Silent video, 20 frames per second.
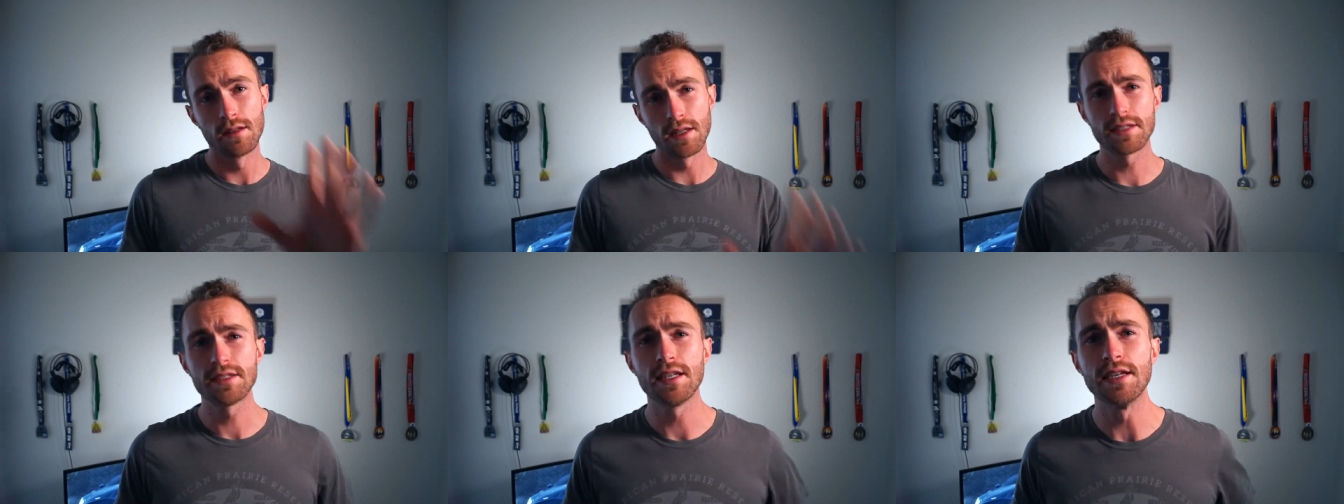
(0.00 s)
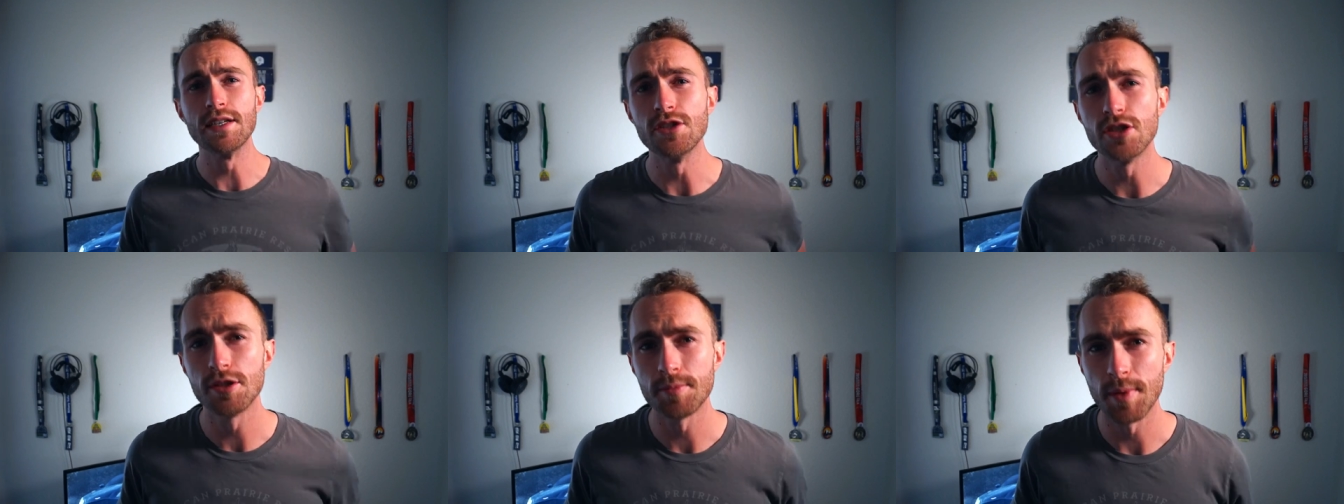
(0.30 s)
Let's say
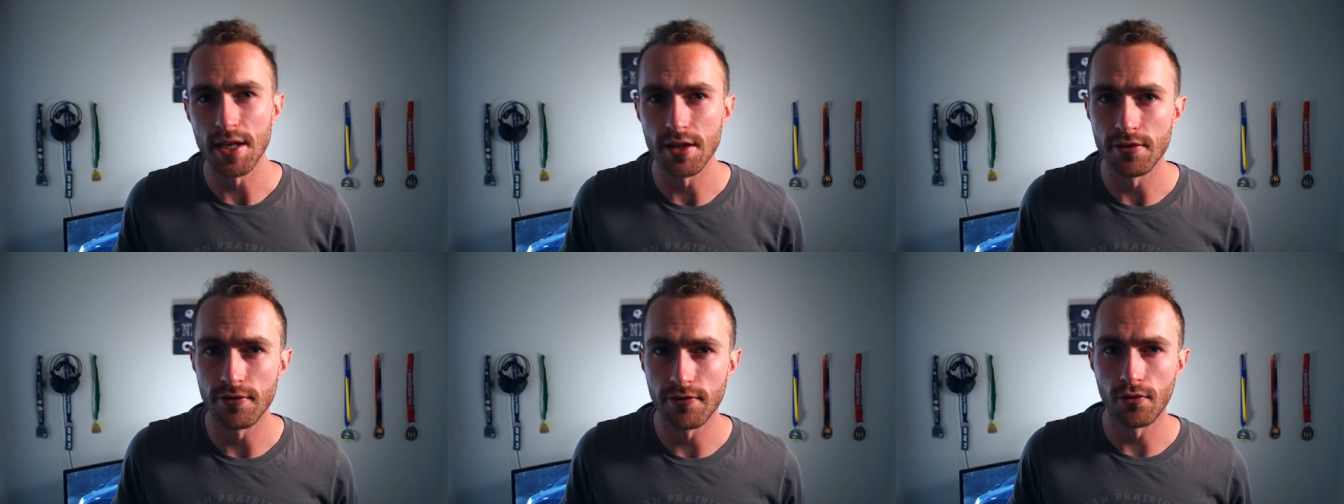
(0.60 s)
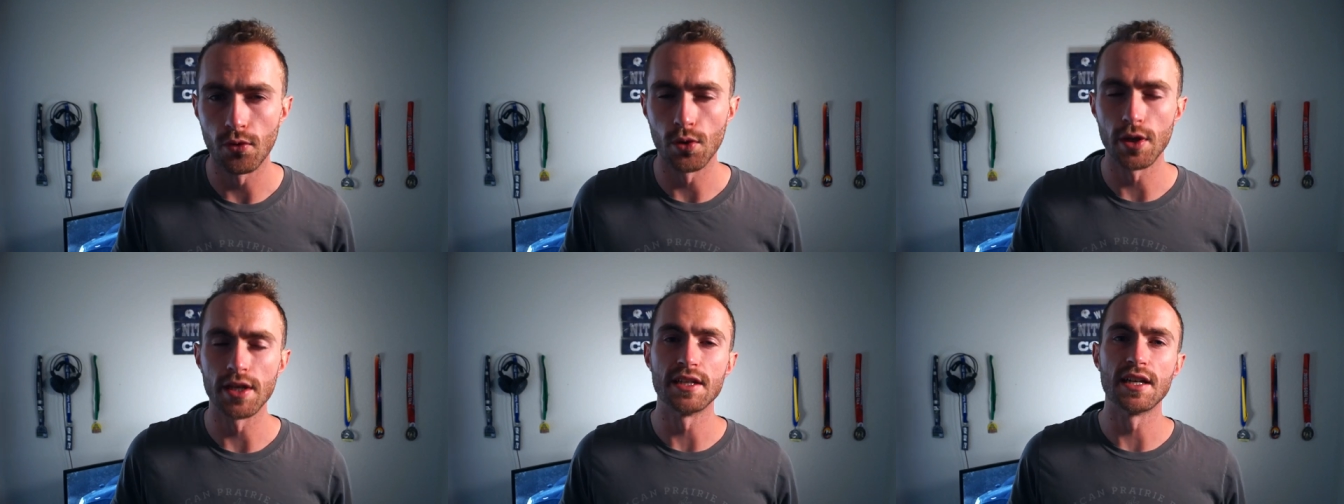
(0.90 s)
you spend
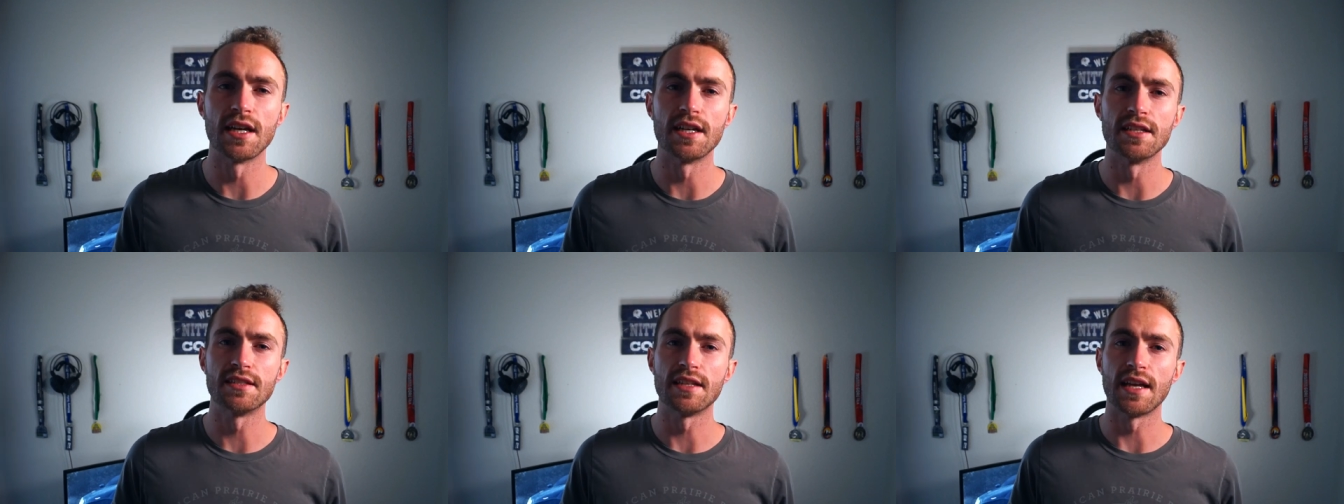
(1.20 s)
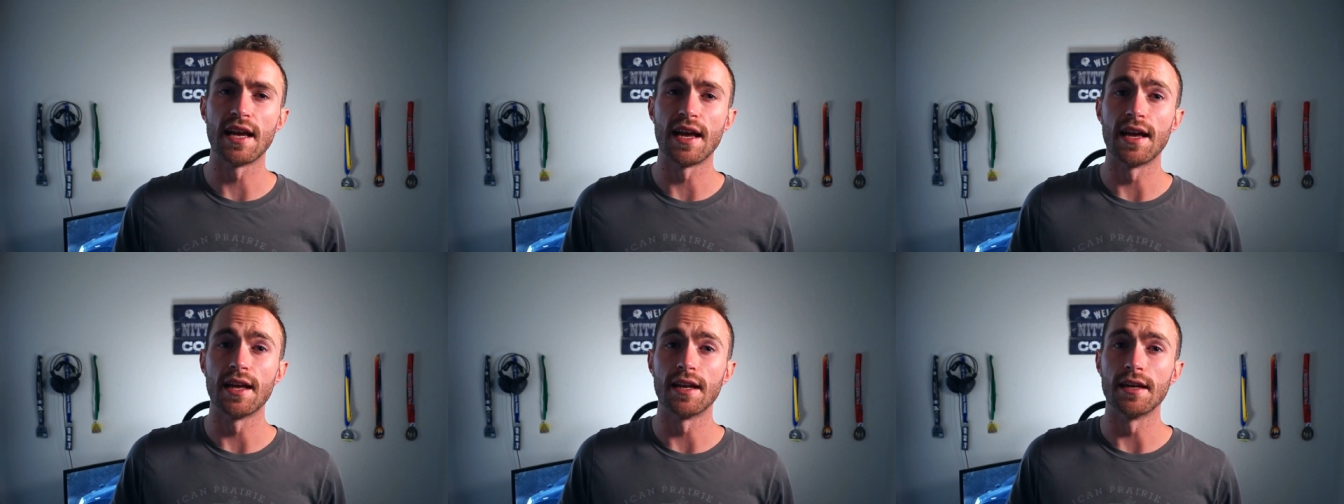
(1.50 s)
forty nights
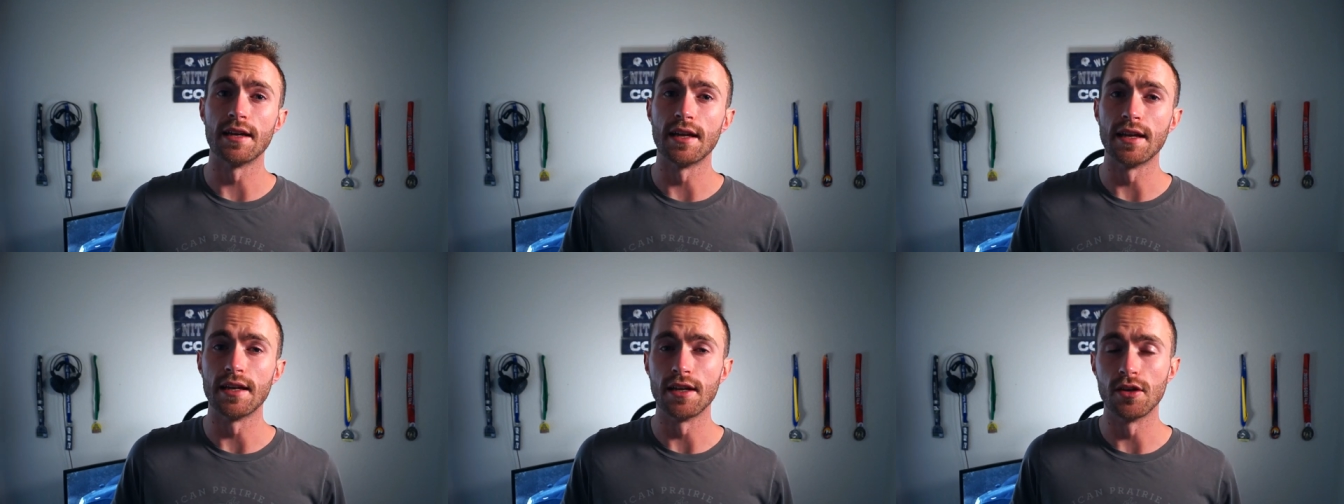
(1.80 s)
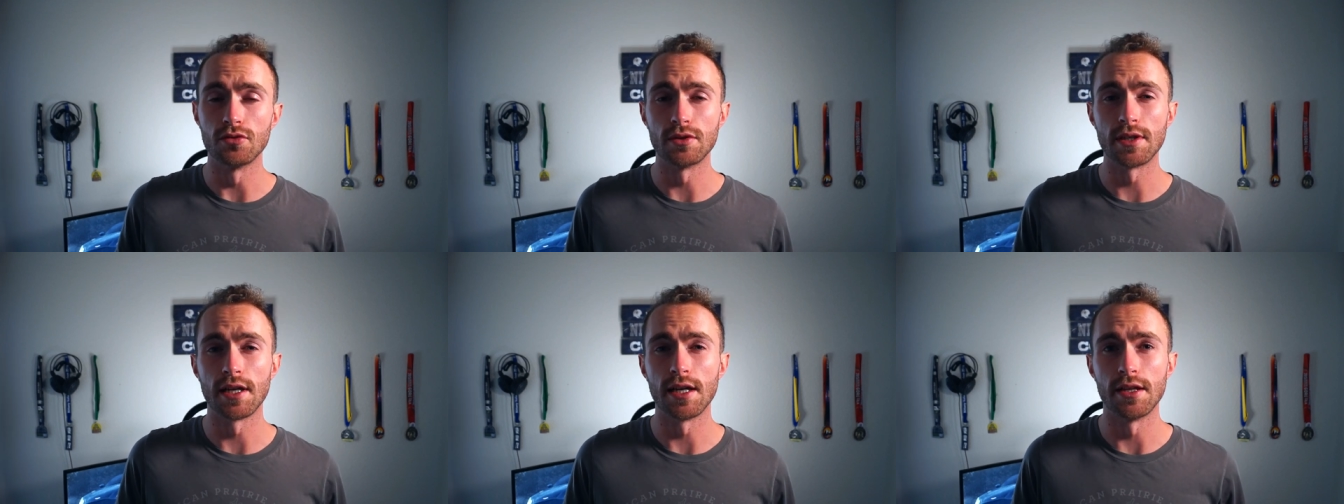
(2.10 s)
at a
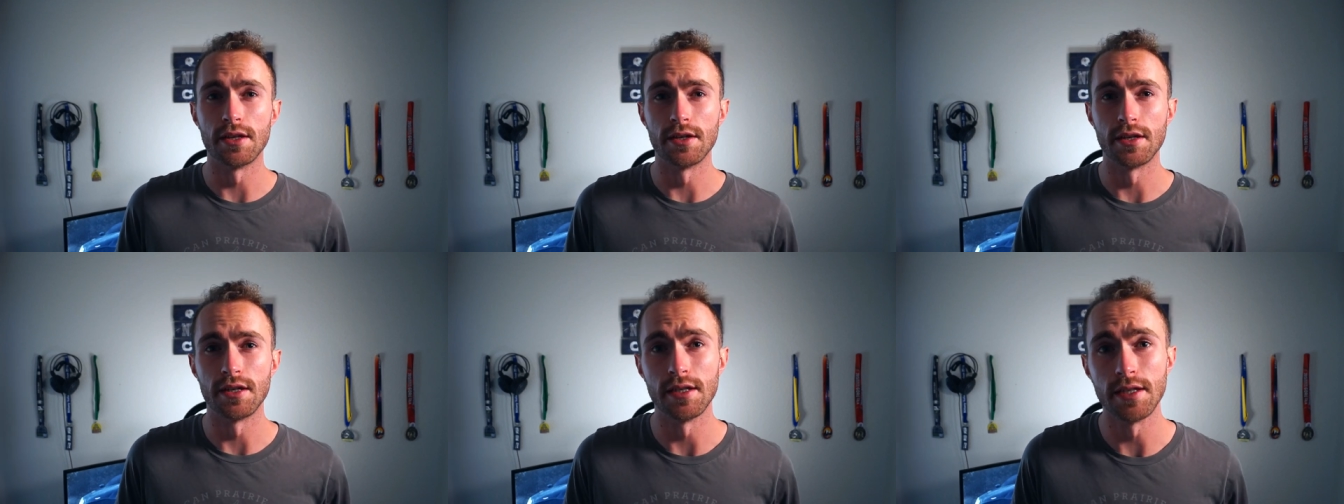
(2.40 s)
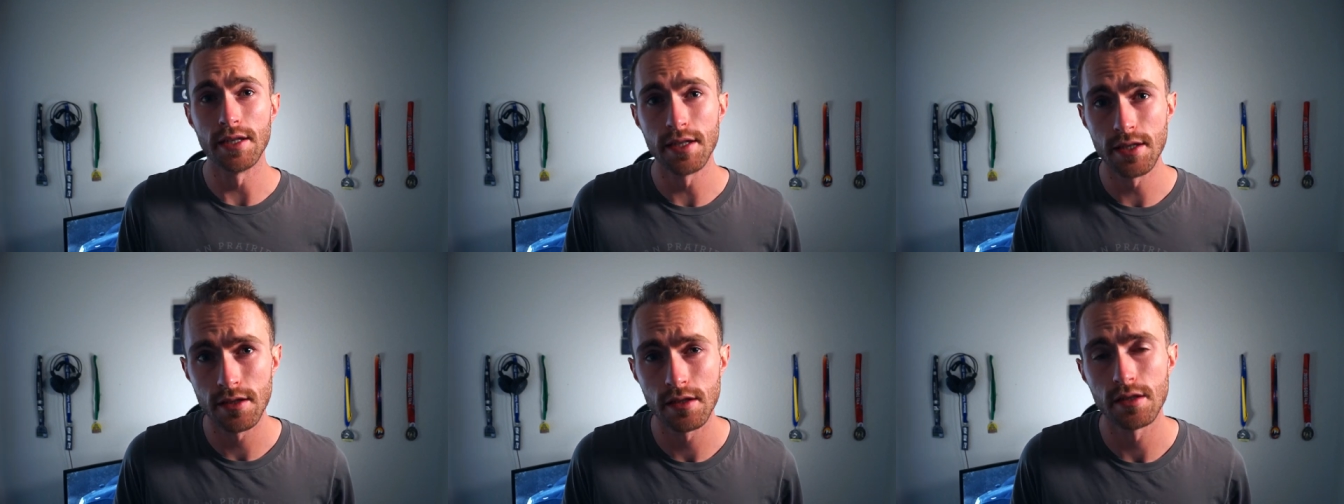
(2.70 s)
hotel in a
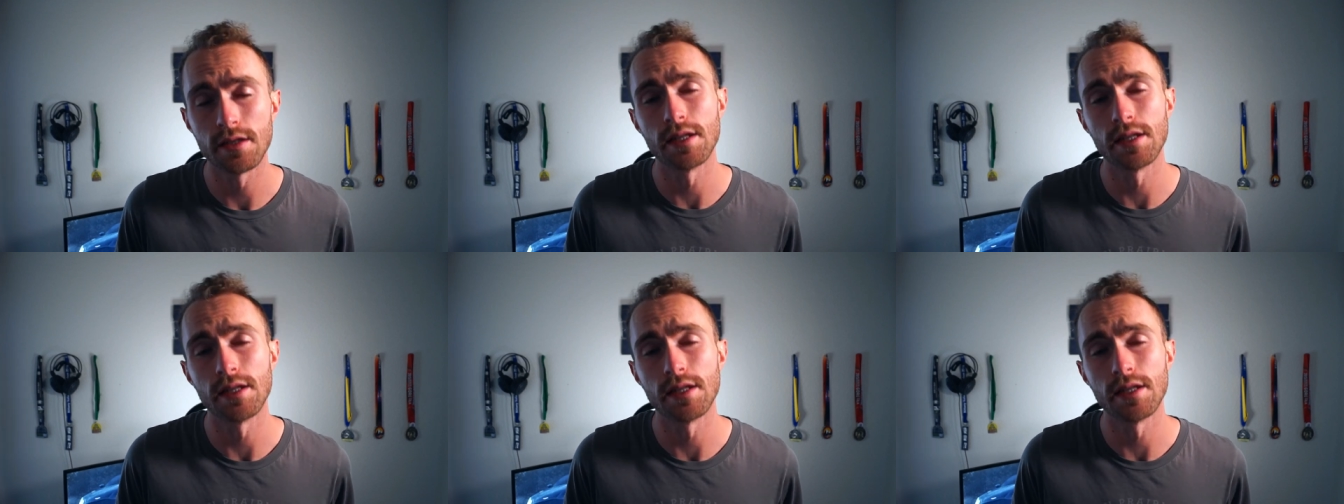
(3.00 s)
year,